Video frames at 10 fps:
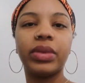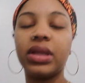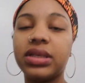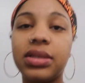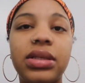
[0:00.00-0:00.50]

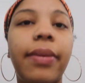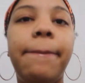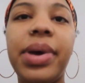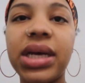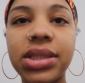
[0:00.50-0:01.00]
This is the
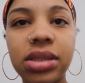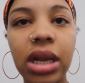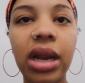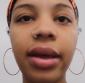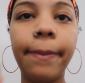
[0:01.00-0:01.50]
best
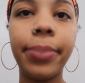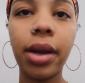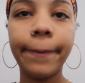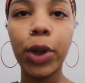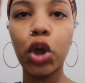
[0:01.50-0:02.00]
lip
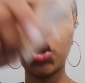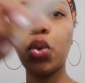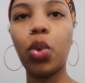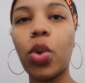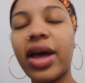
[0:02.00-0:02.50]
plumper you
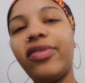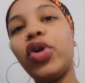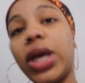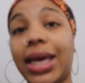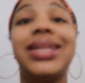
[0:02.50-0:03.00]
will ever
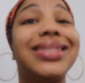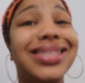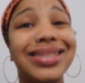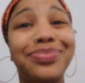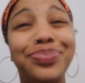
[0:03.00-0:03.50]
get.